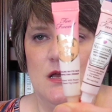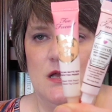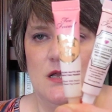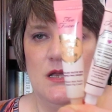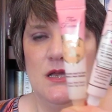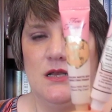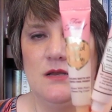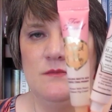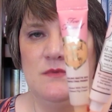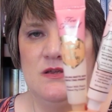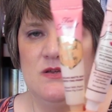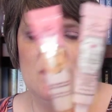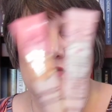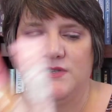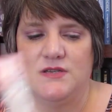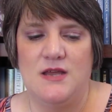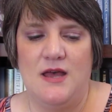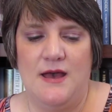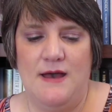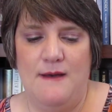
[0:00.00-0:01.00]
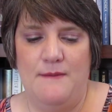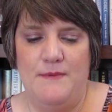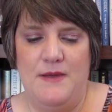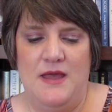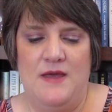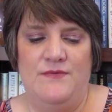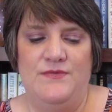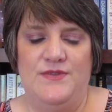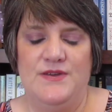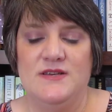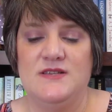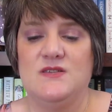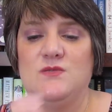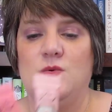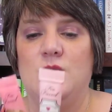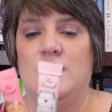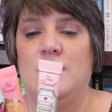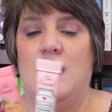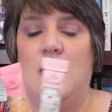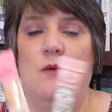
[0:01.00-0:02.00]
get them used up, and this
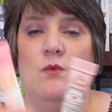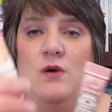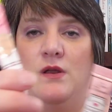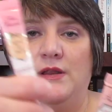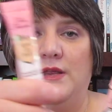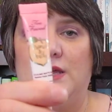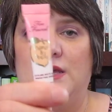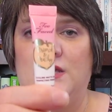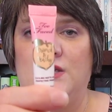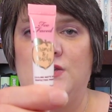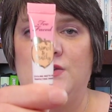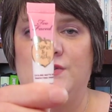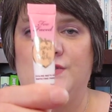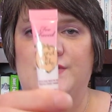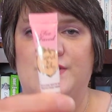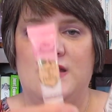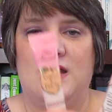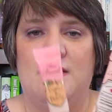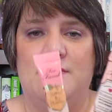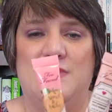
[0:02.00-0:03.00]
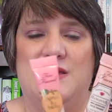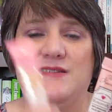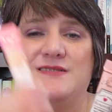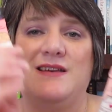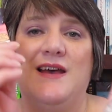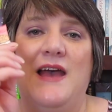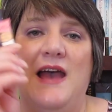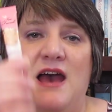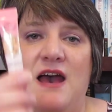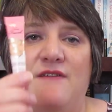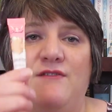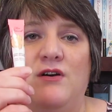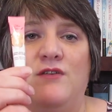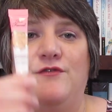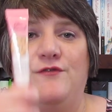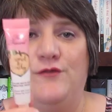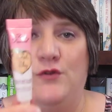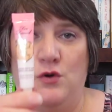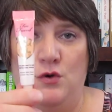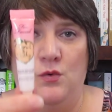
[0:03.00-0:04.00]
one I want to get used up because I have a
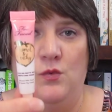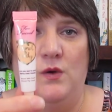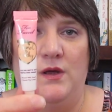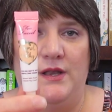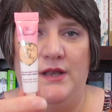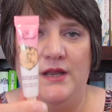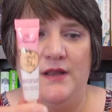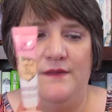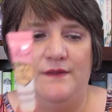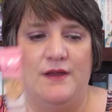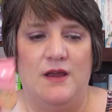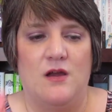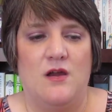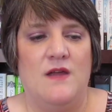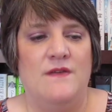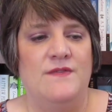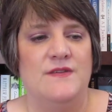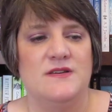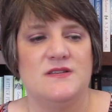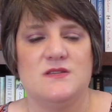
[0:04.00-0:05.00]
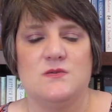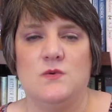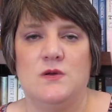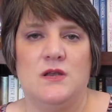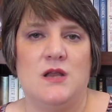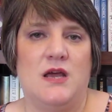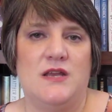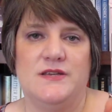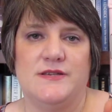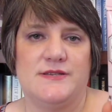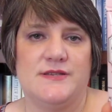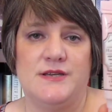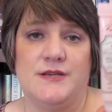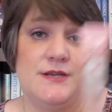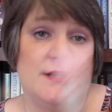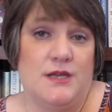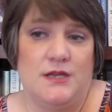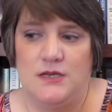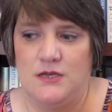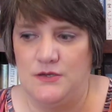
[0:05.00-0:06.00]
full one in there. And this one I just need to
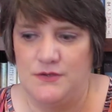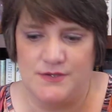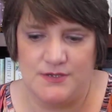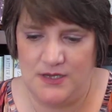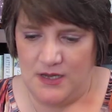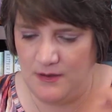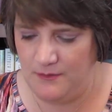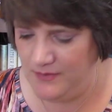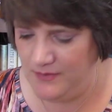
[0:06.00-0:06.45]
get used up